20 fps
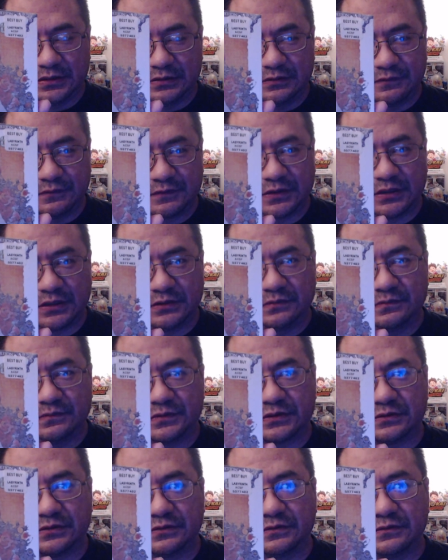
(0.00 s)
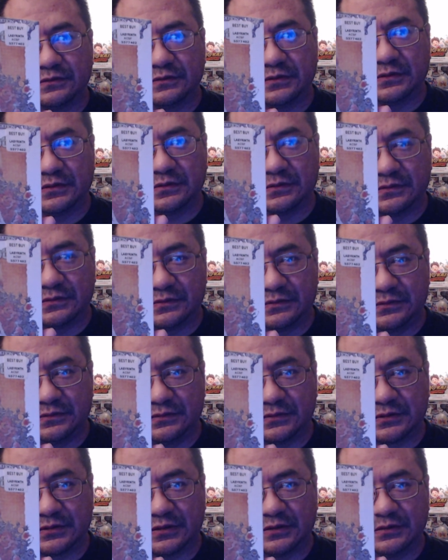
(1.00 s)
You come so home,
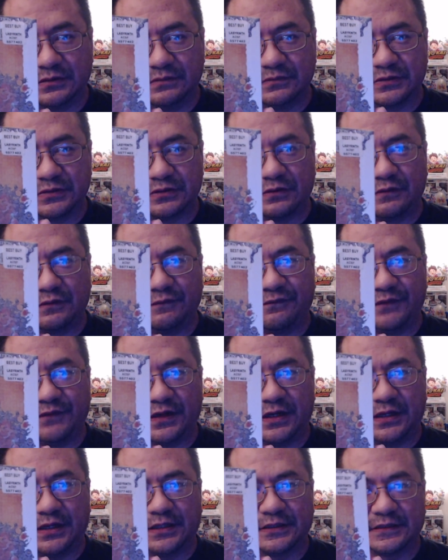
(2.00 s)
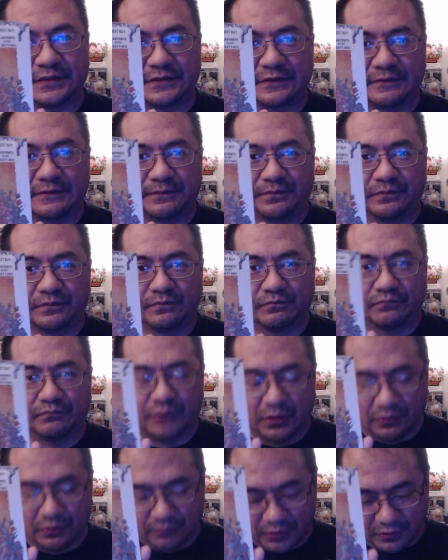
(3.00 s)
you come so far.
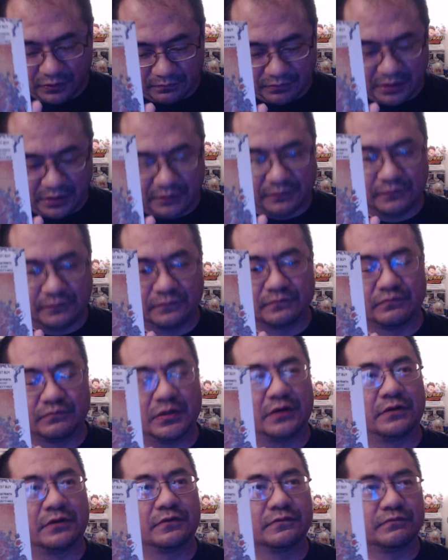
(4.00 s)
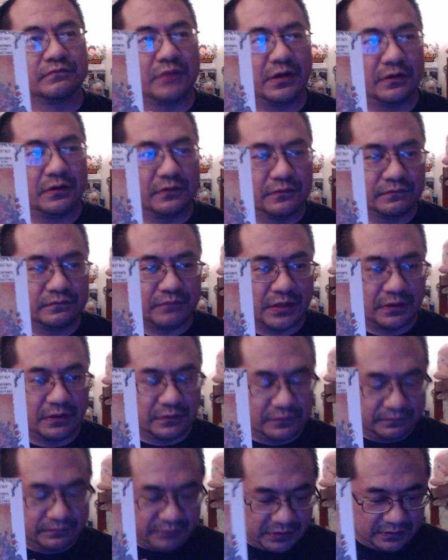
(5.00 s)
Boom, boom, boom, boom, boom,
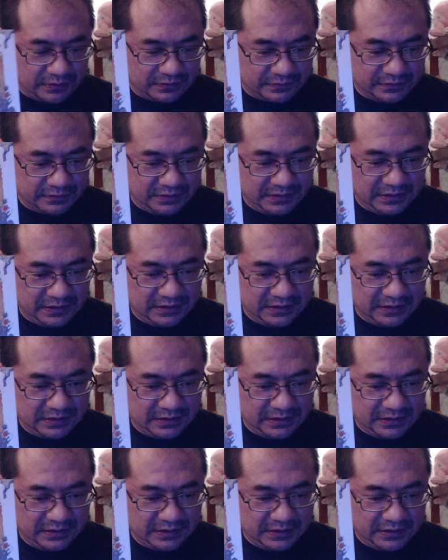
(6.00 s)
boom, boom.